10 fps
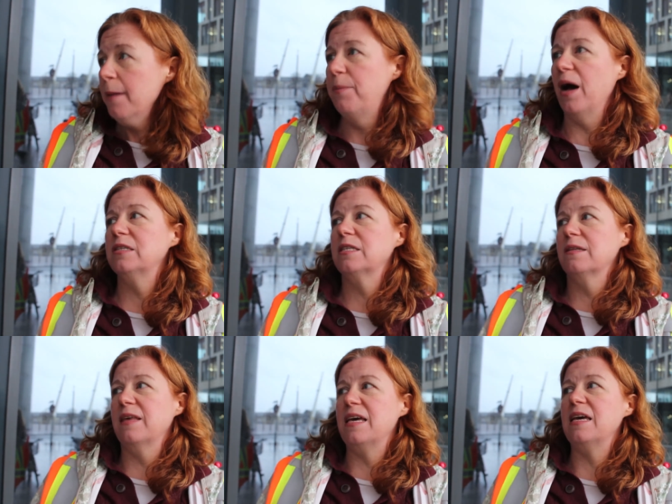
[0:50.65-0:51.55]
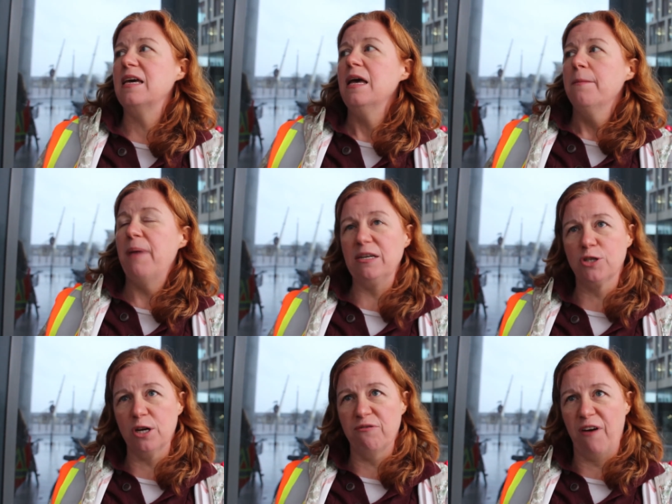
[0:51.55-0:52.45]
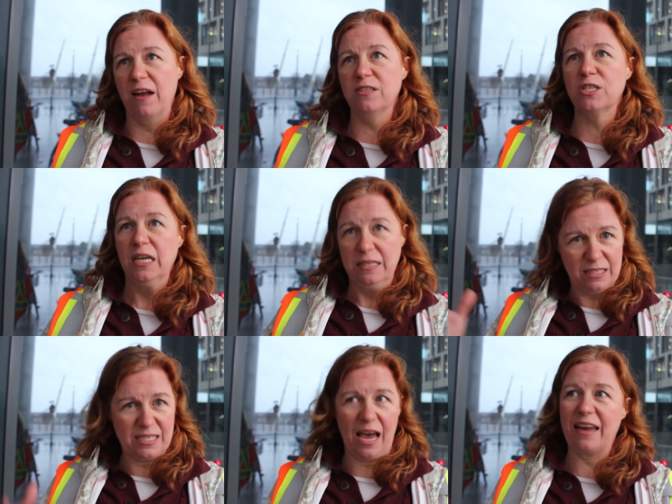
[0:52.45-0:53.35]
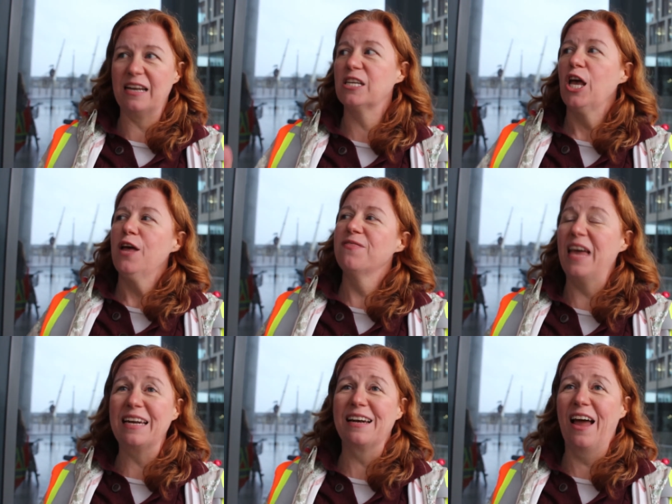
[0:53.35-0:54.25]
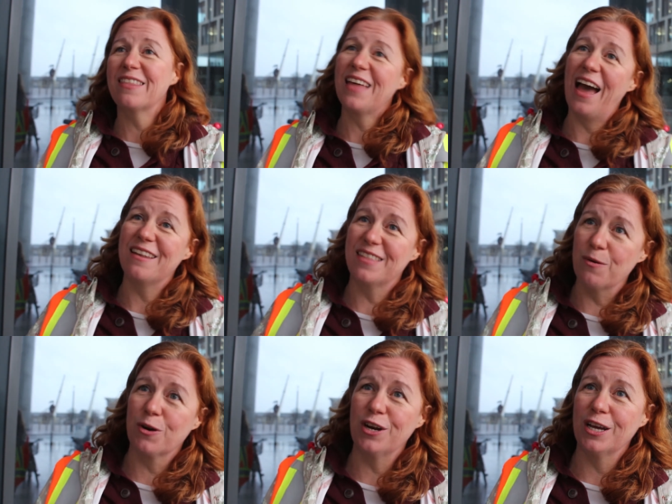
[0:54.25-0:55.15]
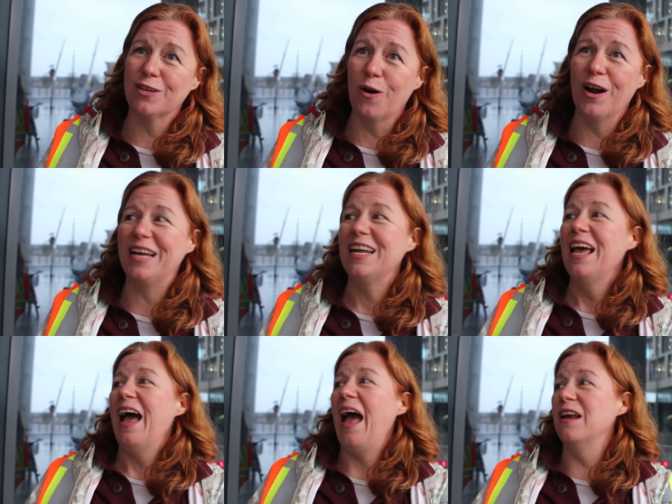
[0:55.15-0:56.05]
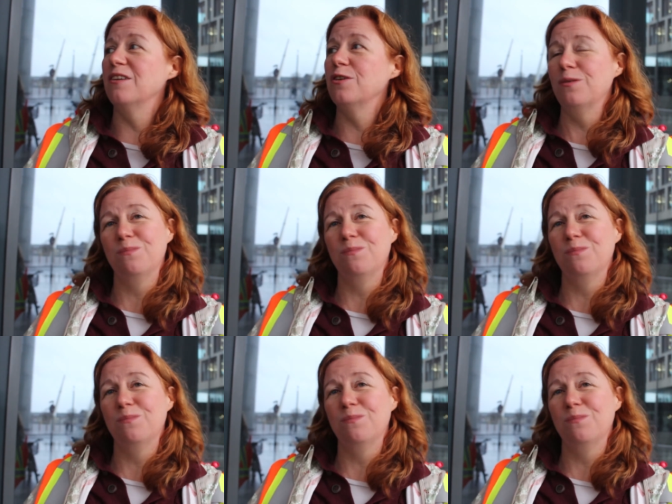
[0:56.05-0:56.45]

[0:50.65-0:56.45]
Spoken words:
But the pension fund decided they didn't like that, they were going to ignore it, and